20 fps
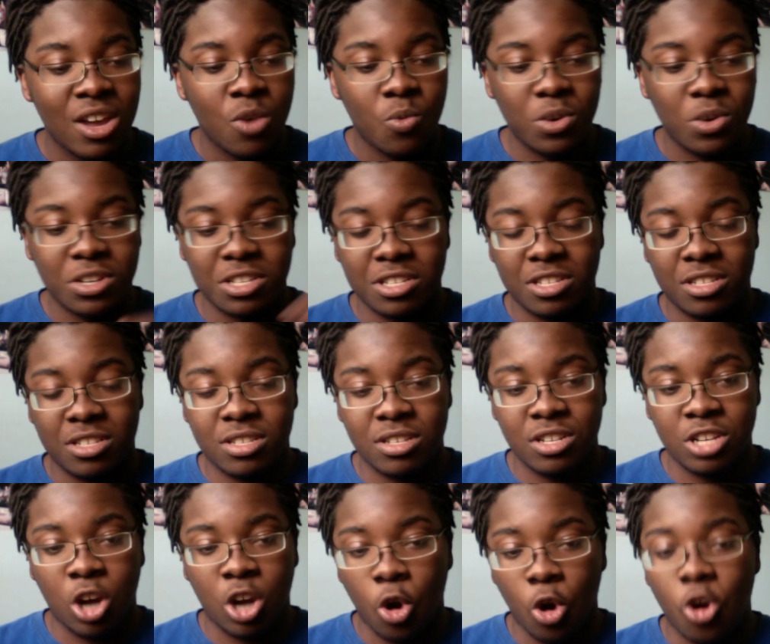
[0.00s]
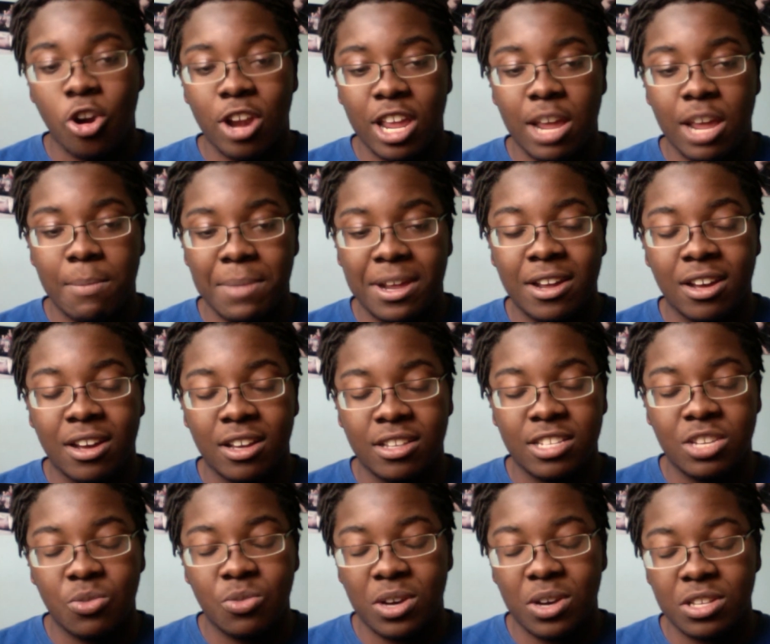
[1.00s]
which is, hurting him because
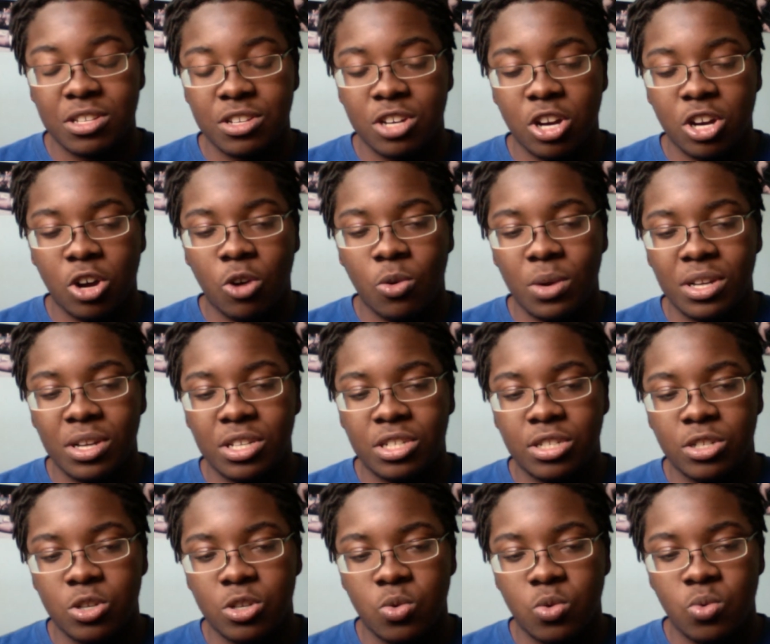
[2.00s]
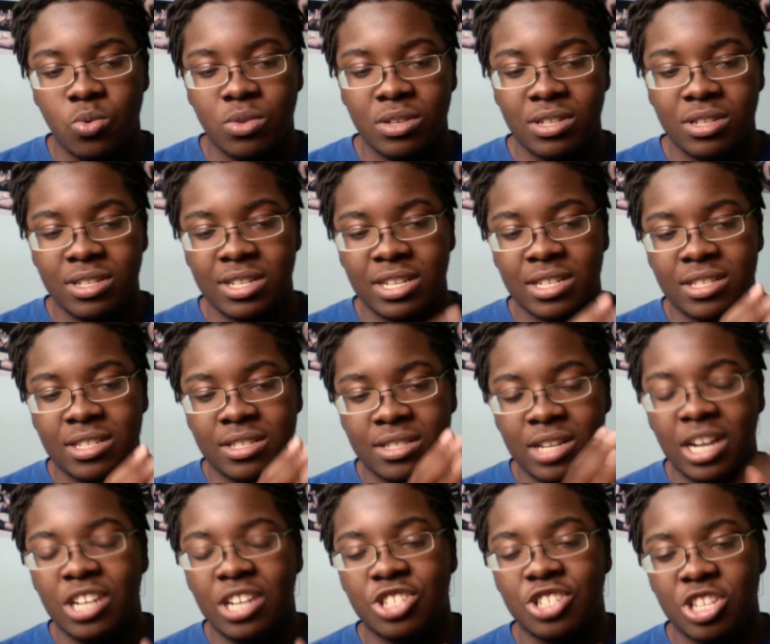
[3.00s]
he wants to go into this
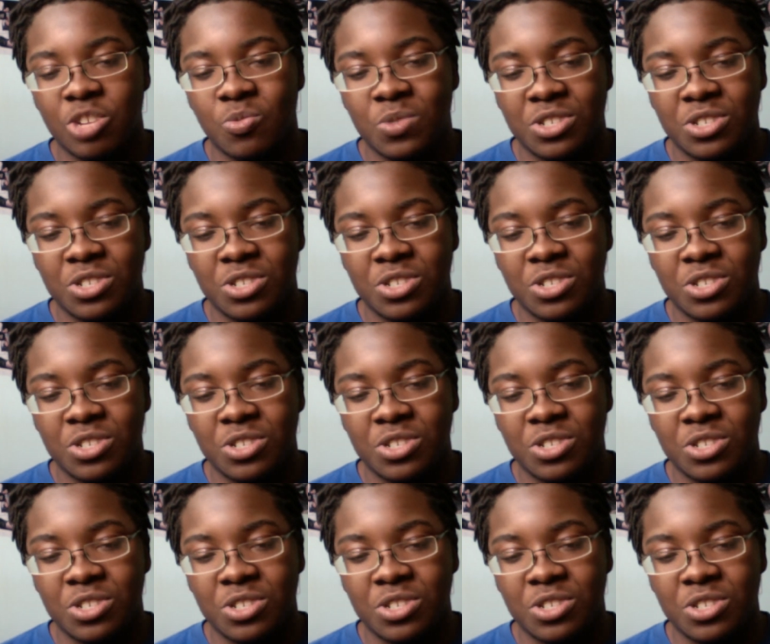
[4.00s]
dungeon,